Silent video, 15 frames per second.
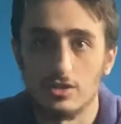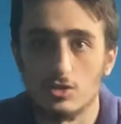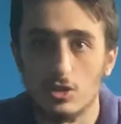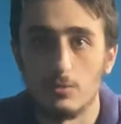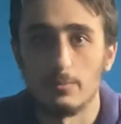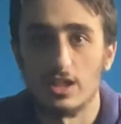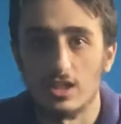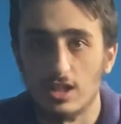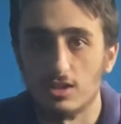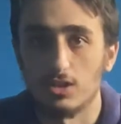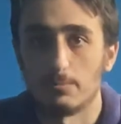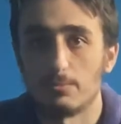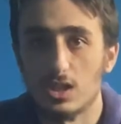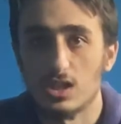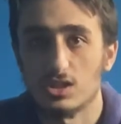could make at the
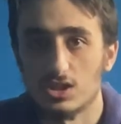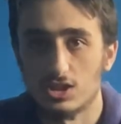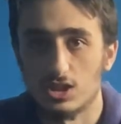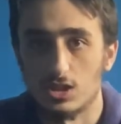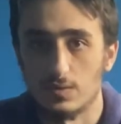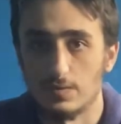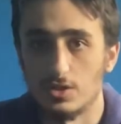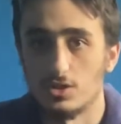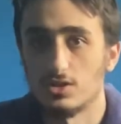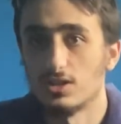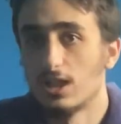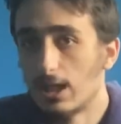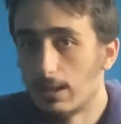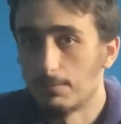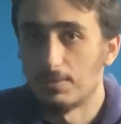box office.
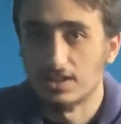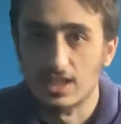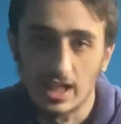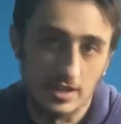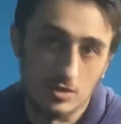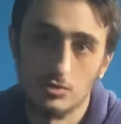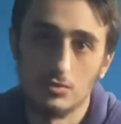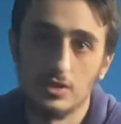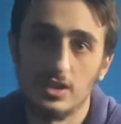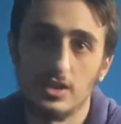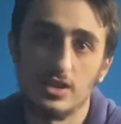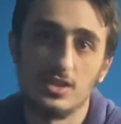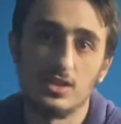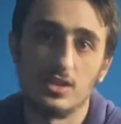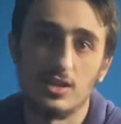But that only
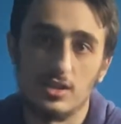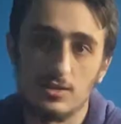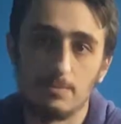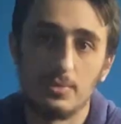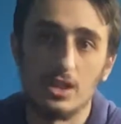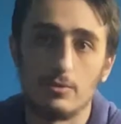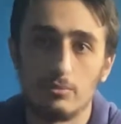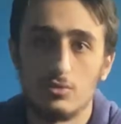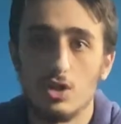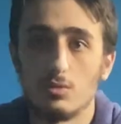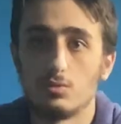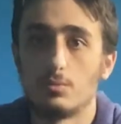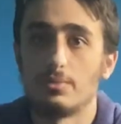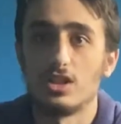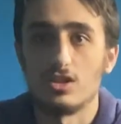isn't its big
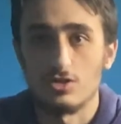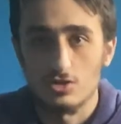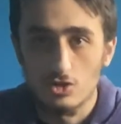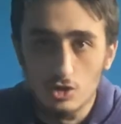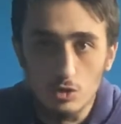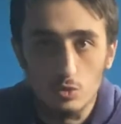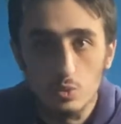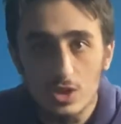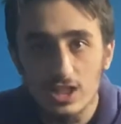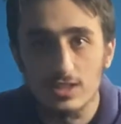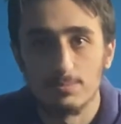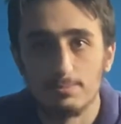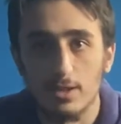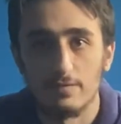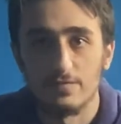problem, because 2 weeks
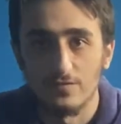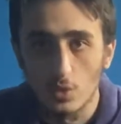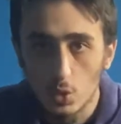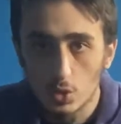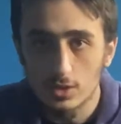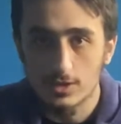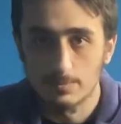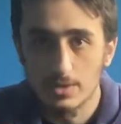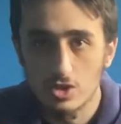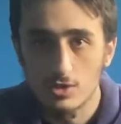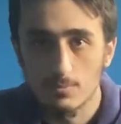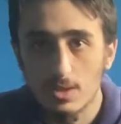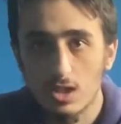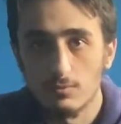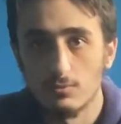before
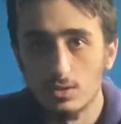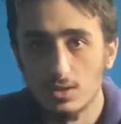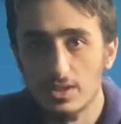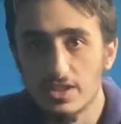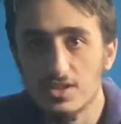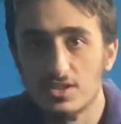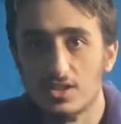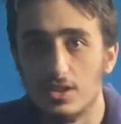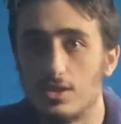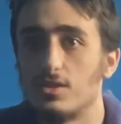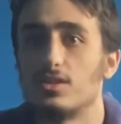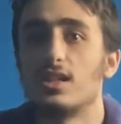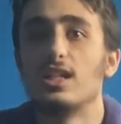SpongeBob releases